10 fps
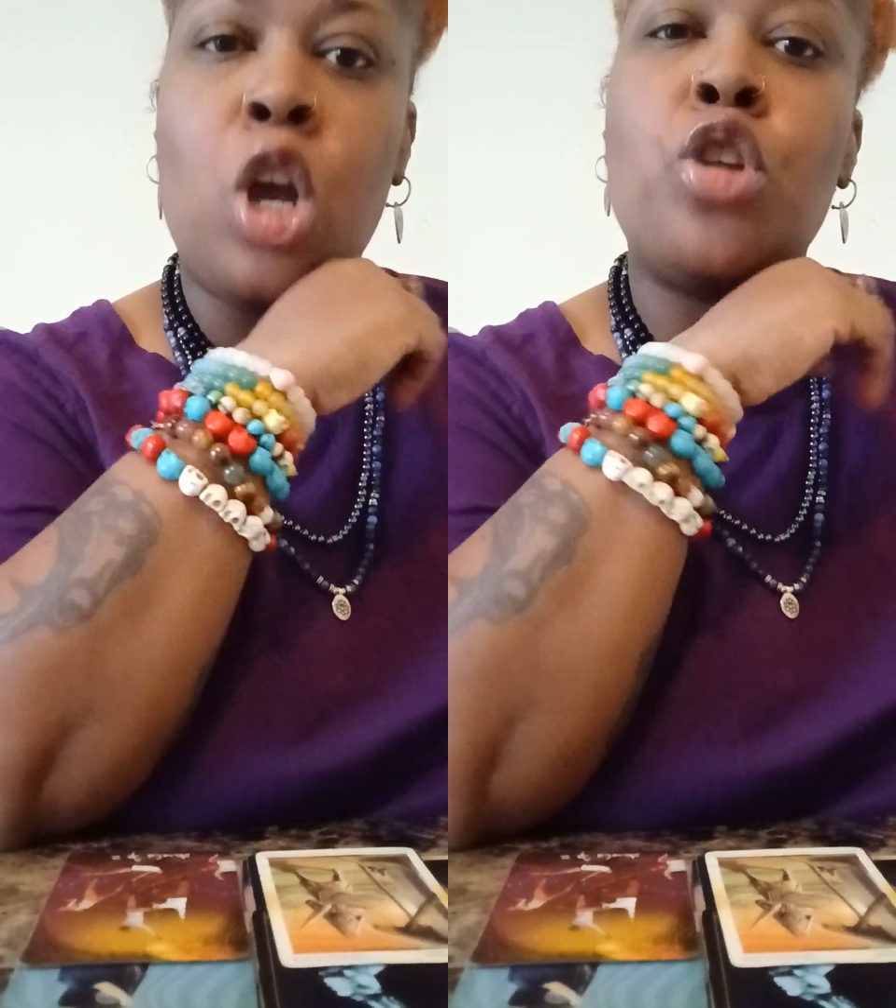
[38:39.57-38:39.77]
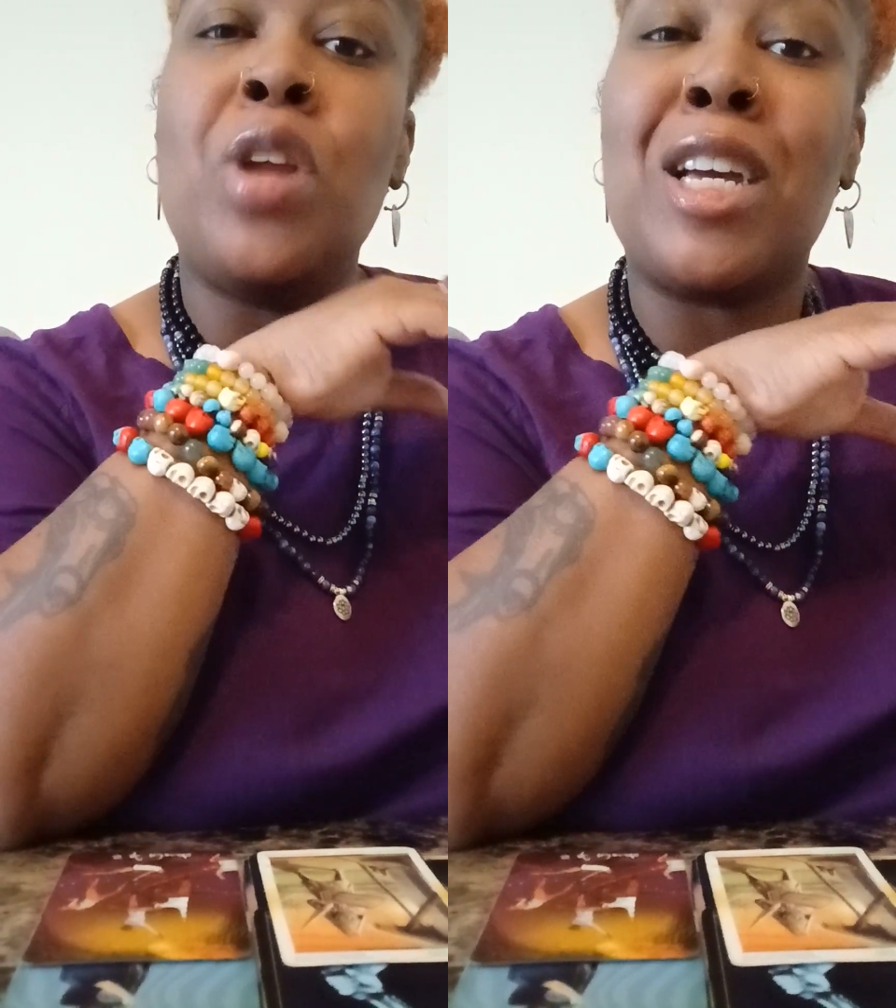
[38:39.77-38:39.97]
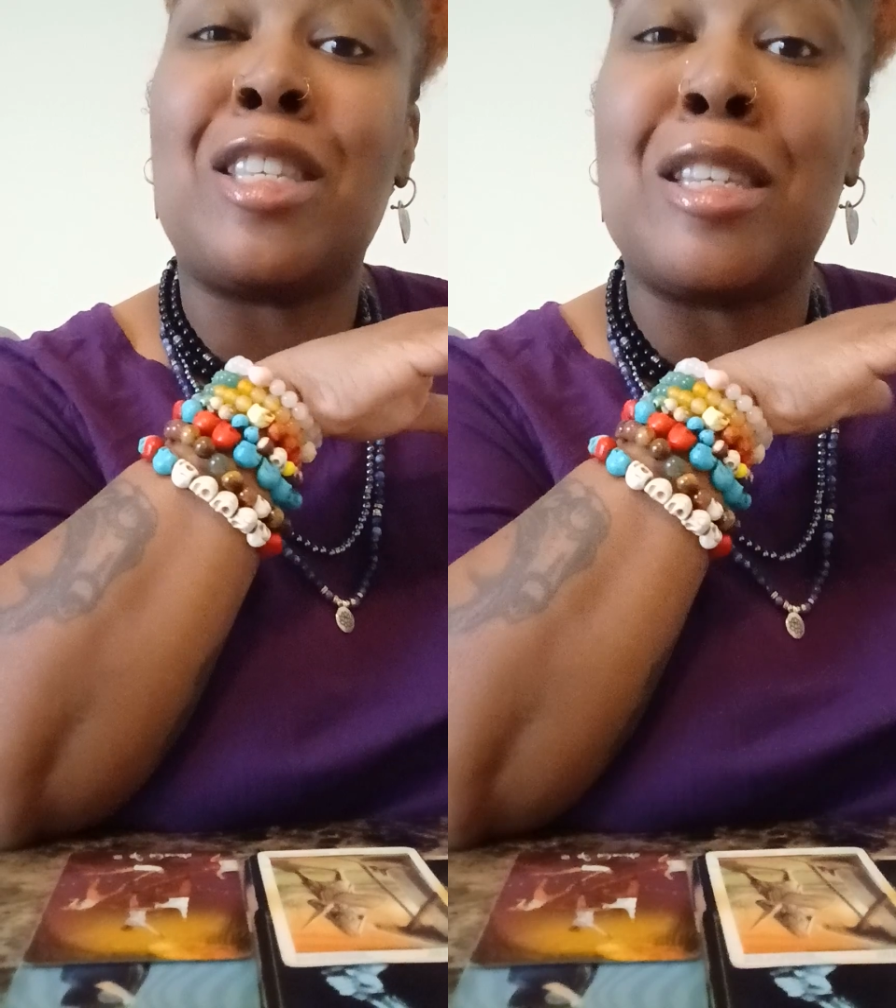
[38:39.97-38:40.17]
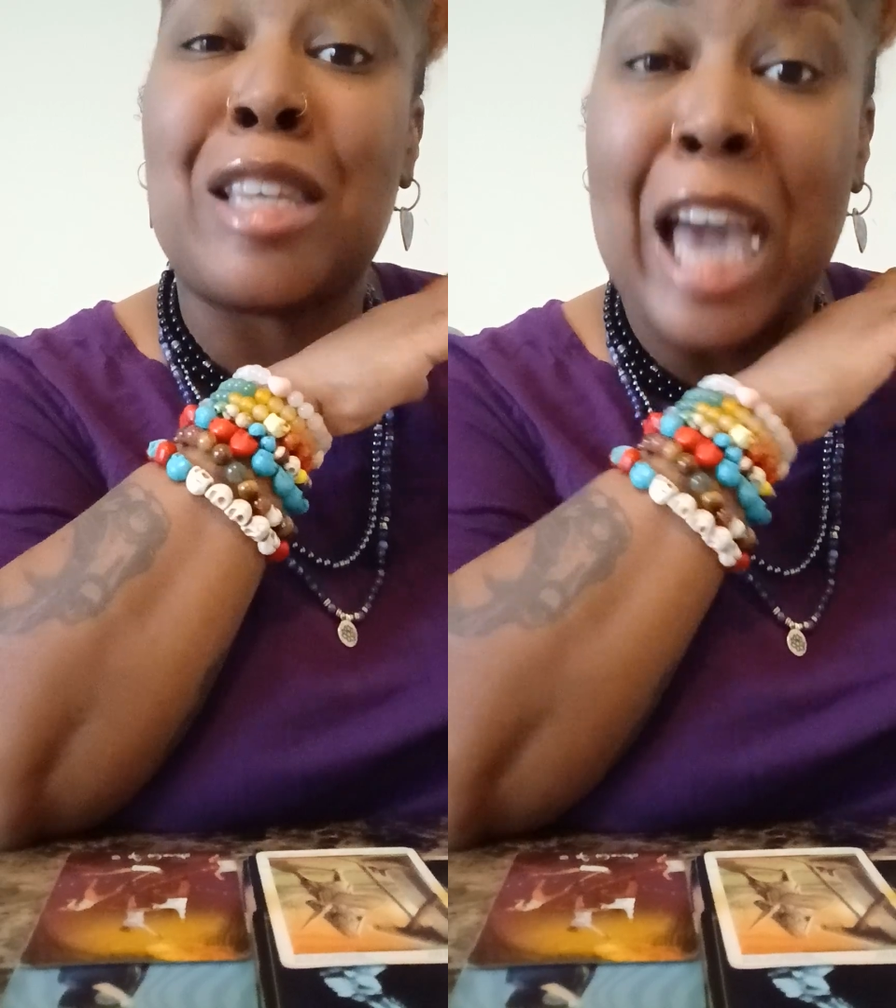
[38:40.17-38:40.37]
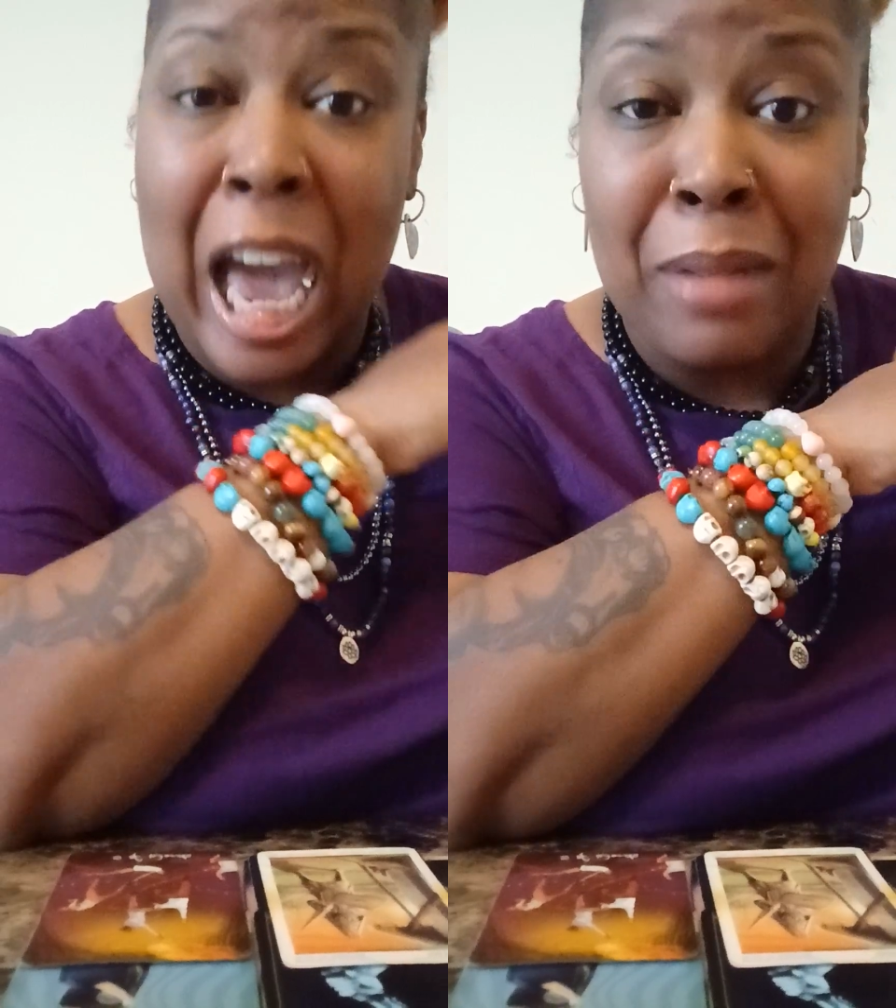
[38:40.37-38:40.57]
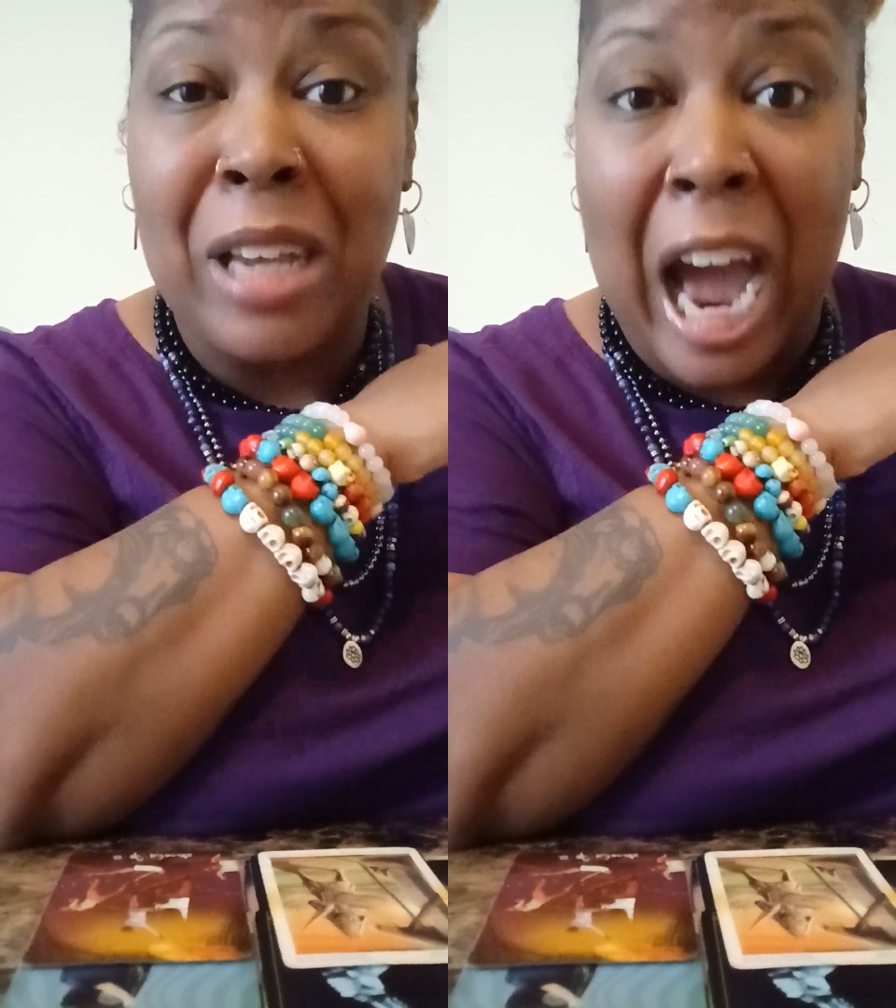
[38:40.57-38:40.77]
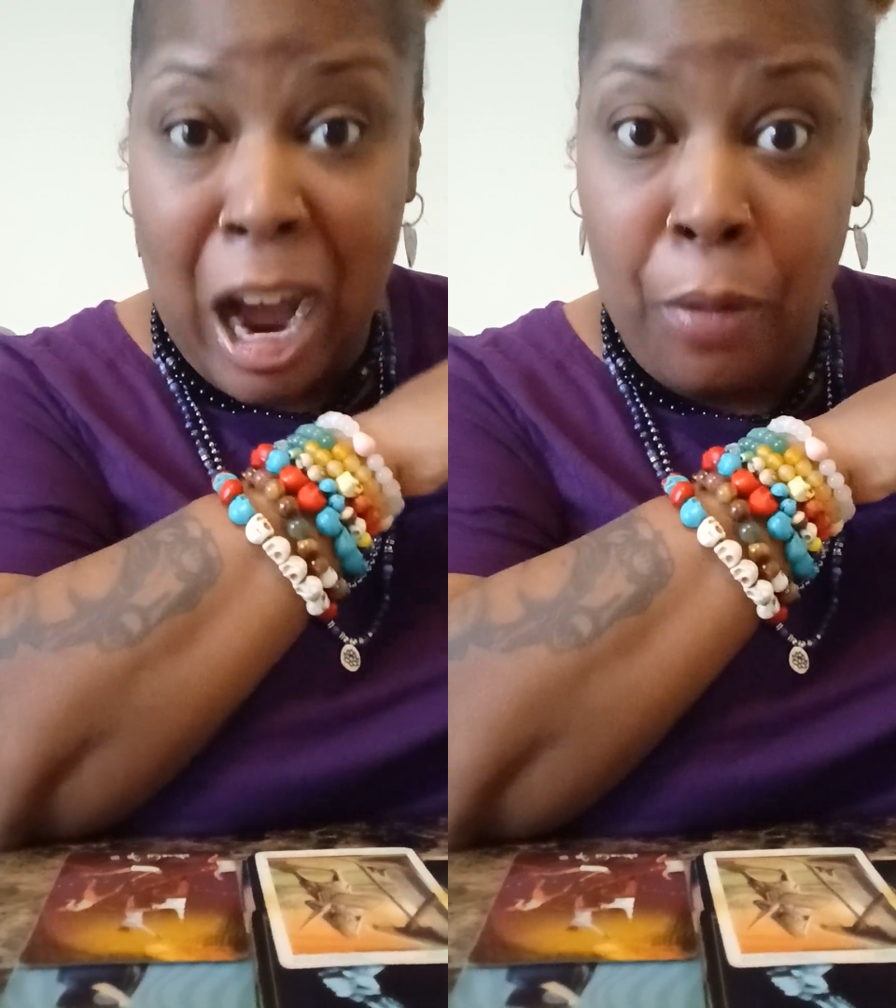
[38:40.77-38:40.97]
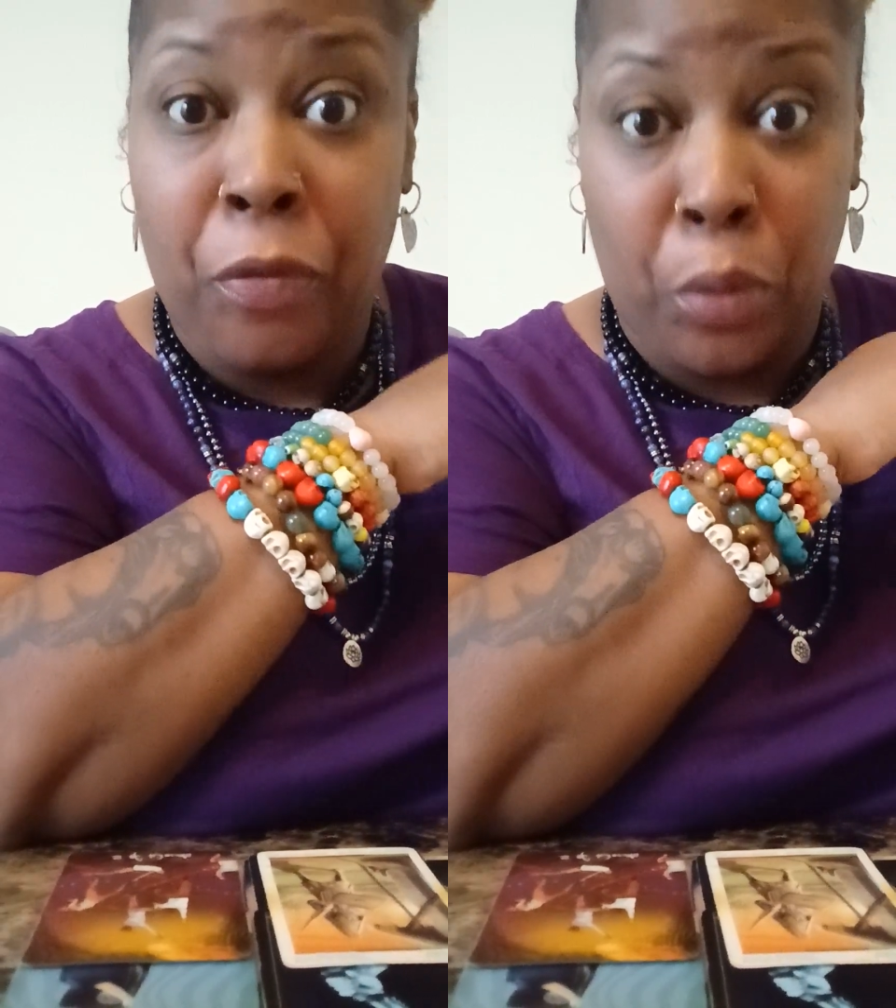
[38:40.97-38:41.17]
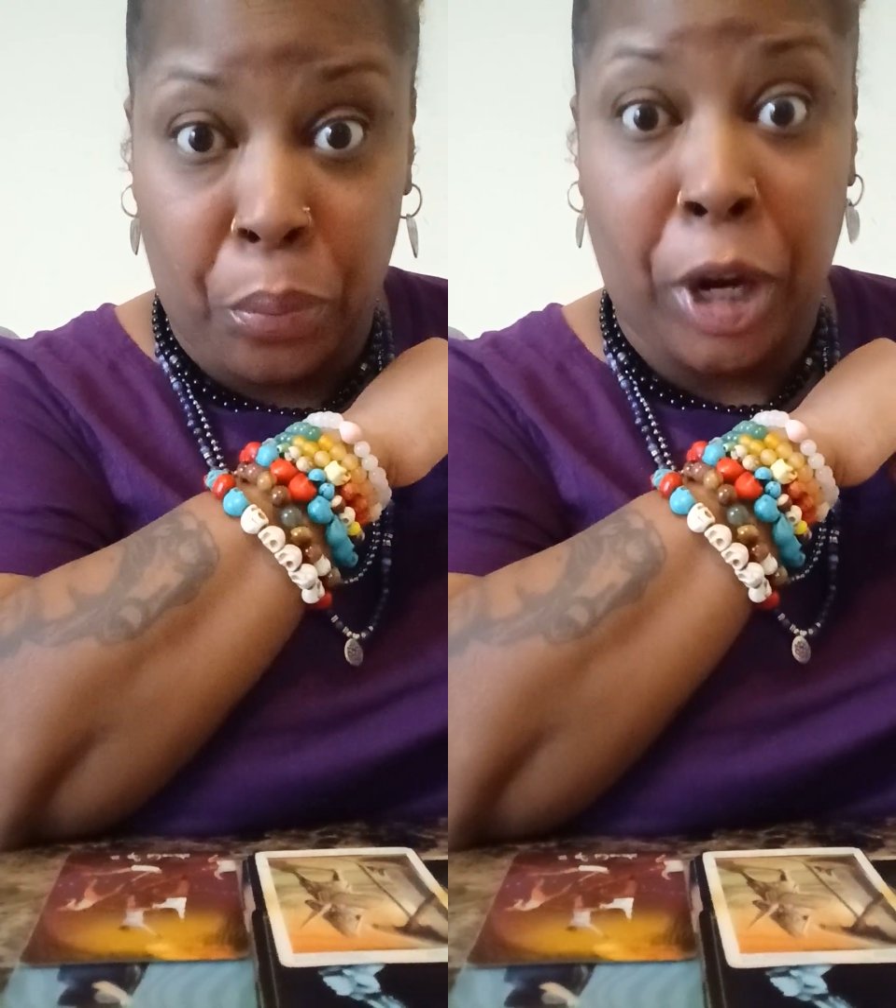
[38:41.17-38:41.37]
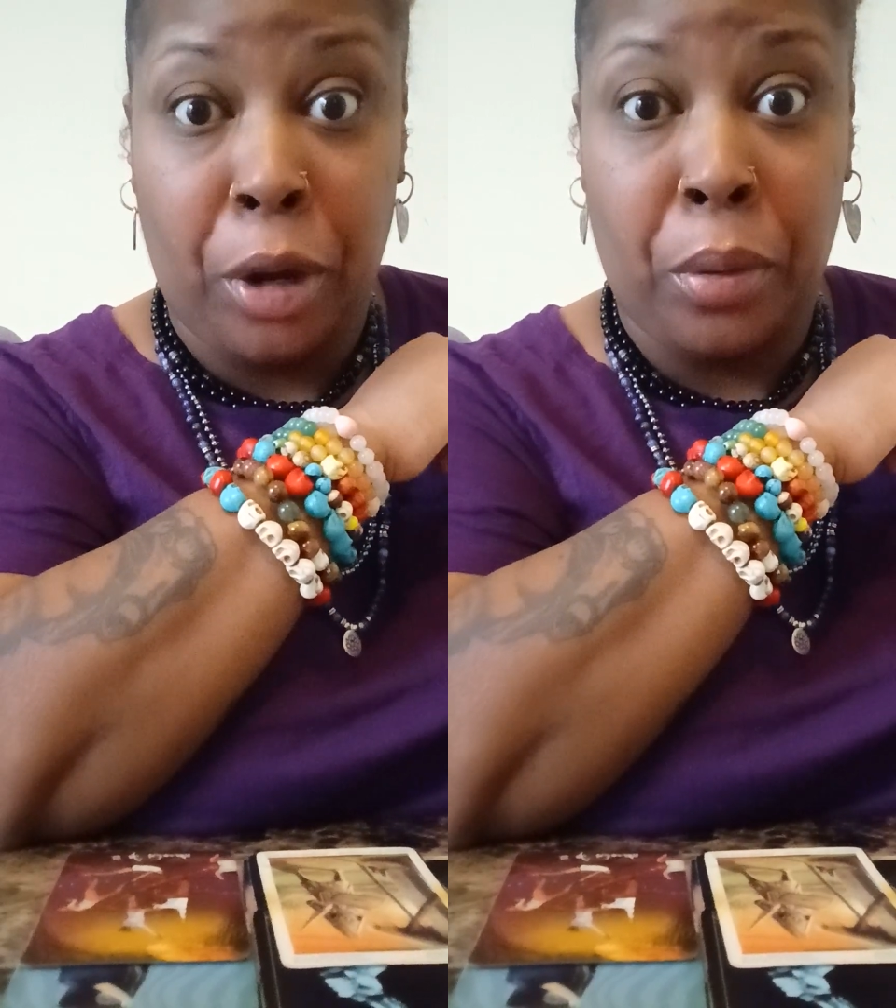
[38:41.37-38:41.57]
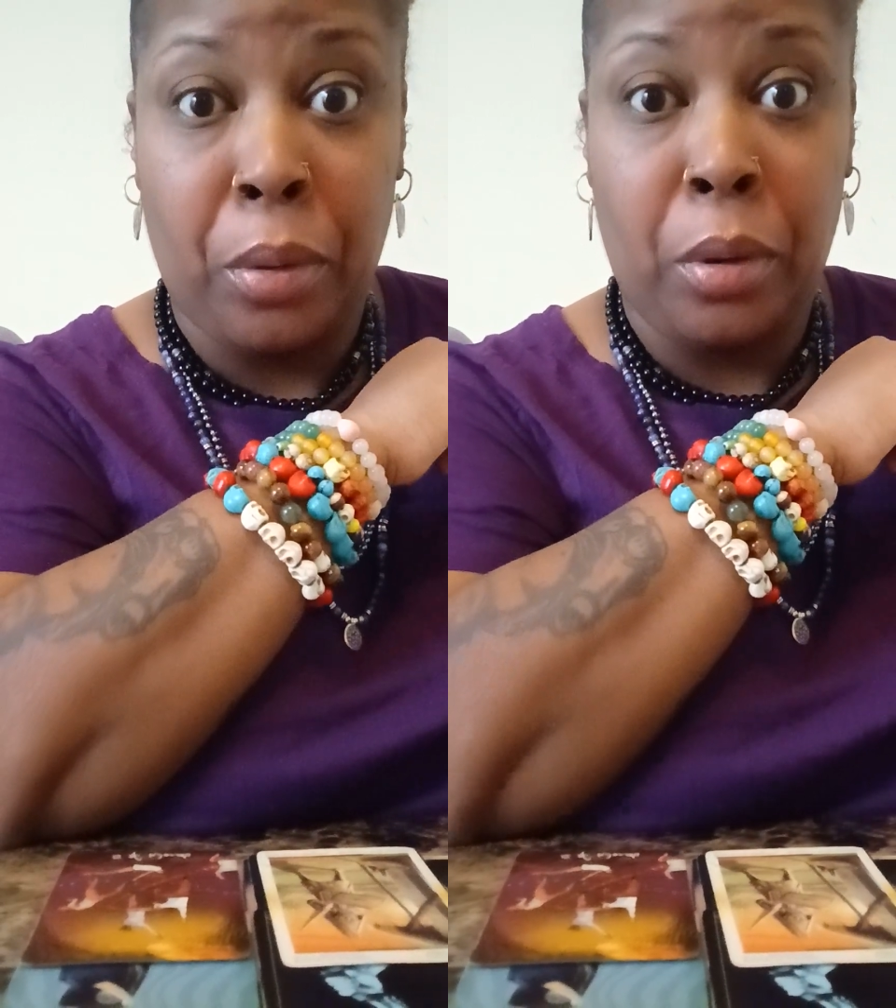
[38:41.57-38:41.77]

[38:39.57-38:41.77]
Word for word: You niggas is capped out for real.